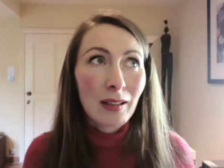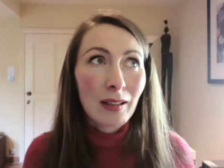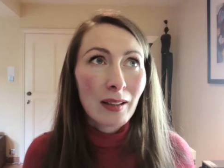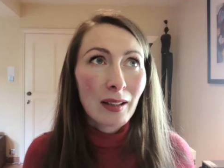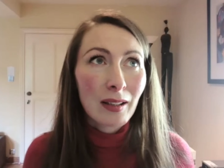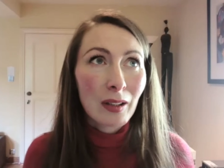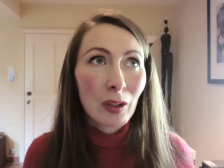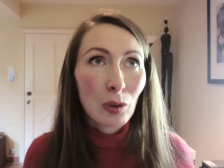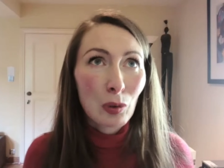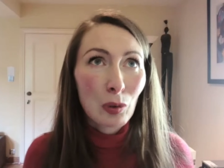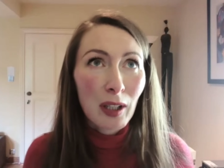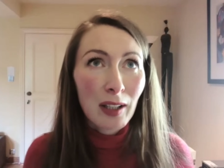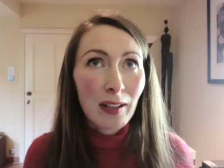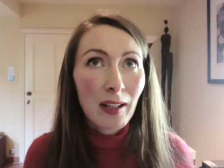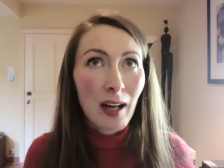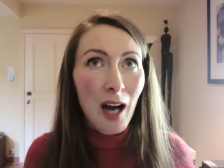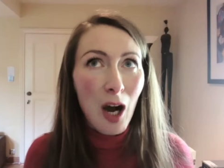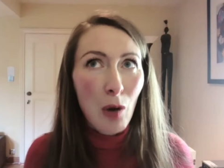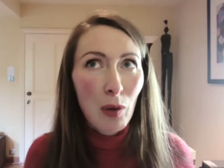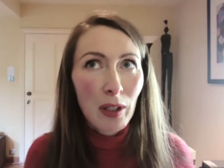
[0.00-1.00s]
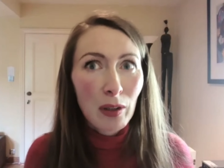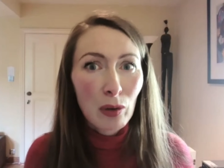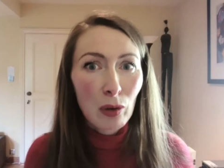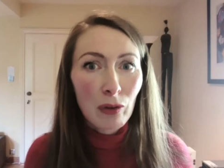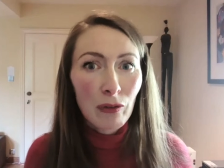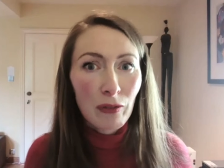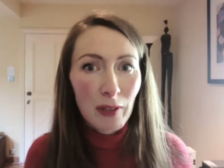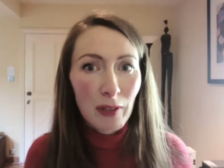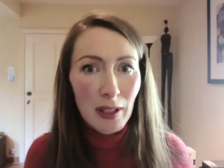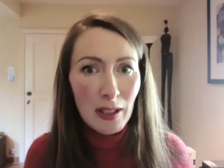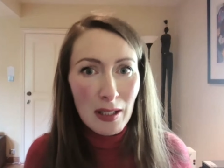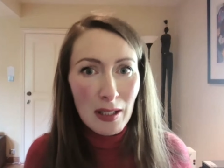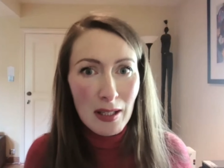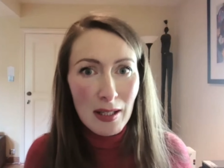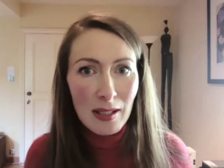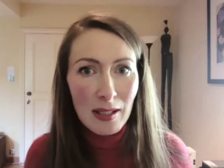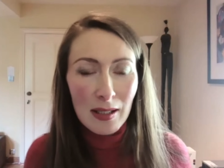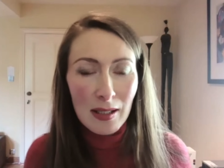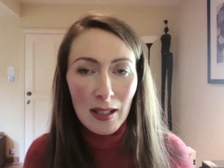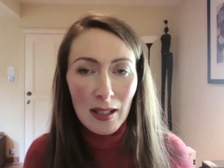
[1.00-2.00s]
look at how I do
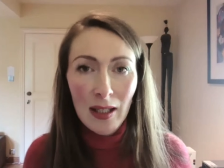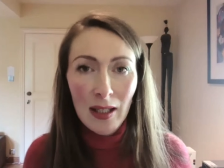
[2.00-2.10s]
things